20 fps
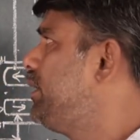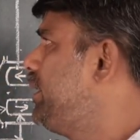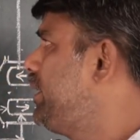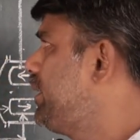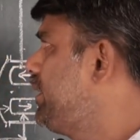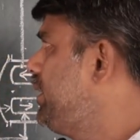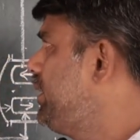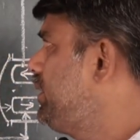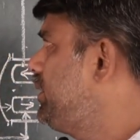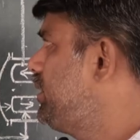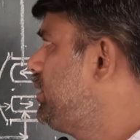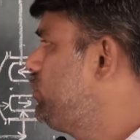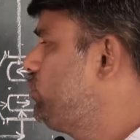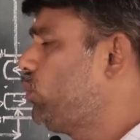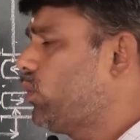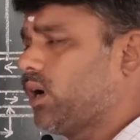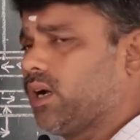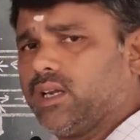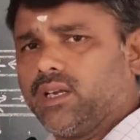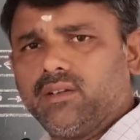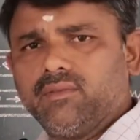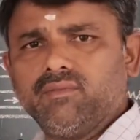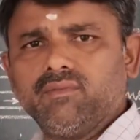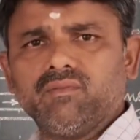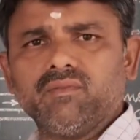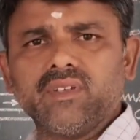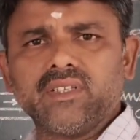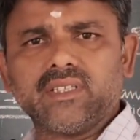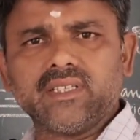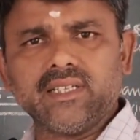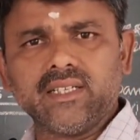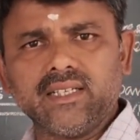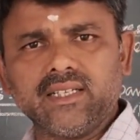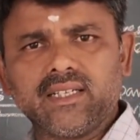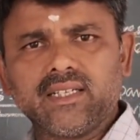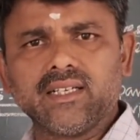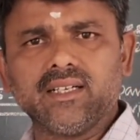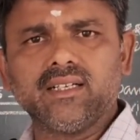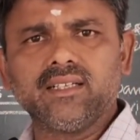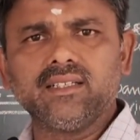Decreasing volume, which
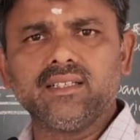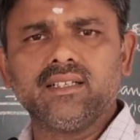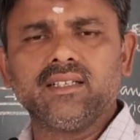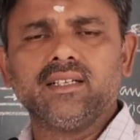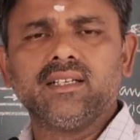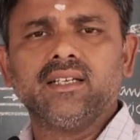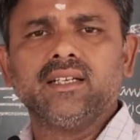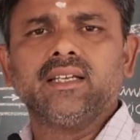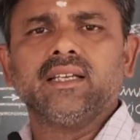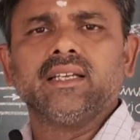in turn